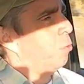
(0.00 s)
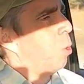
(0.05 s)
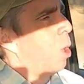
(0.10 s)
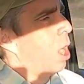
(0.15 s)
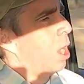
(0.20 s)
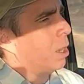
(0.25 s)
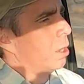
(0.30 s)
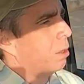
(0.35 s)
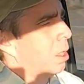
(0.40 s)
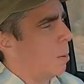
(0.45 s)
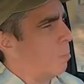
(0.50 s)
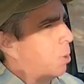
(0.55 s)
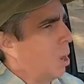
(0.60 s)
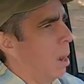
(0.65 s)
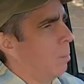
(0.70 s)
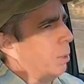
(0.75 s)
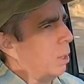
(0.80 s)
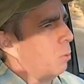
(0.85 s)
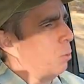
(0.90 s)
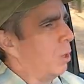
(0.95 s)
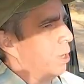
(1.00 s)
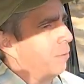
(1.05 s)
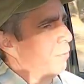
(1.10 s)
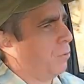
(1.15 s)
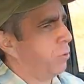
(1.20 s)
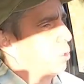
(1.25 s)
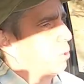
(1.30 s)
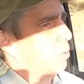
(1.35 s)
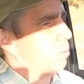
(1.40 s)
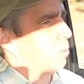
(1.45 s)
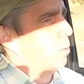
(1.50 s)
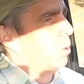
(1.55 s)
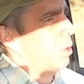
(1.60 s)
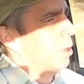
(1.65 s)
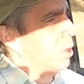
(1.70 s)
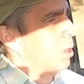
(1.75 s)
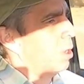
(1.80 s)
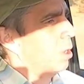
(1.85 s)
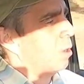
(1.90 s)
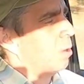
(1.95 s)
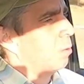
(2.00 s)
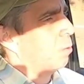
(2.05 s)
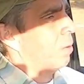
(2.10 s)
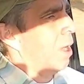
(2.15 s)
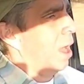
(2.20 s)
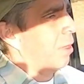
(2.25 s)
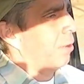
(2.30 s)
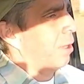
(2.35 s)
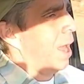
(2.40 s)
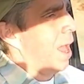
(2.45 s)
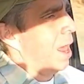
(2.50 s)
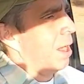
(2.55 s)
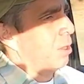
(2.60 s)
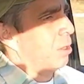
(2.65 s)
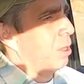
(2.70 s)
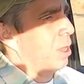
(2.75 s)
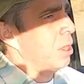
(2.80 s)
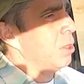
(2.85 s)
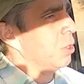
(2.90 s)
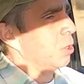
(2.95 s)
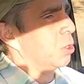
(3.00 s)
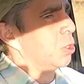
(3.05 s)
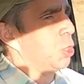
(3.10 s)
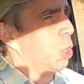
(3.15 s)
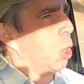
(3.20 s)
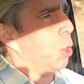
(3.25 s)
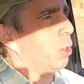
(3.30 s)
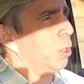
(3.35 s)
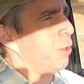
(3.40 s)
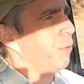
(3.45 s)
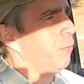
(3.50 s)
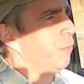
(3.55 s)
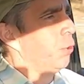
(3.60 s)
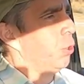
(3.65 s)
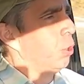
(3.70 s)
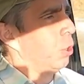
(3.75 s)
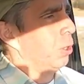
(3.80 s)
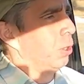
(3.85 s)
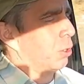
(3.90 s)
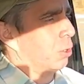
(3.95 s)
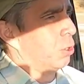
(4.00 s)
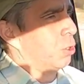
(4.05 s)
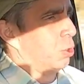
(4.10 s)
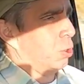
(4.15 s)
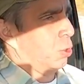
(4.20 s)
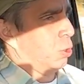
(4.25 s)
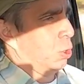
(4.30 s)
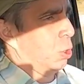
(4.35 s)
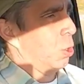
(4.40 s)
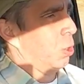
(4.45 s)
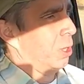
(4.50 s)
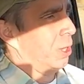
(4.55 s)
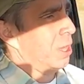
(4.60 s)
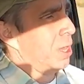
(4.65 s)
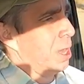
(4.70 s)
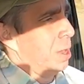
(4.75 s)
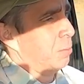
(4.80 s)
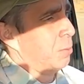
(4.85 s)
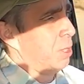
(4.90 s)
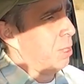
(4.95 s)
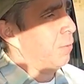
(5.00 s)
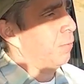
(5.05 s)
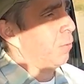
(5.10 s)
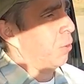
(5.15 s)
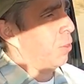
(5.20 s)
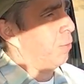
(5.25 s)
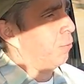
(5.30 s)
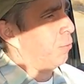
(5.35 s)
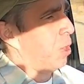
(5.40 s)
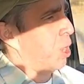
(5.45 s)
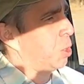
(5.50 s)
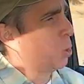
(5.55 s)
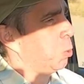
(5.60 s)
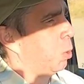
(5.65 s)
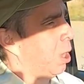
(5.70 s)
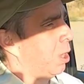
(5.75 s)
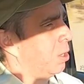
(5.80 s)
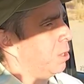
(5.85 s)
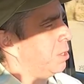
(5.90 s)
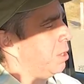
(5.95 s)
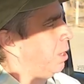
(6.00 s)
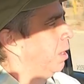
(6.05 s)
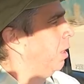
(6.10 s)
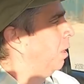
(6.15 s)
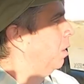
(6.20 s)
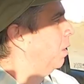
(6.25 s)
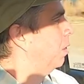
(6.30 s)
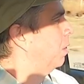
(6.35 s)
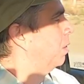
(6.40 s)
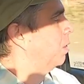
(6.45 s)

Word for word: of water. I probably would have rather had it either totally full or totally empty for the freshwater tank.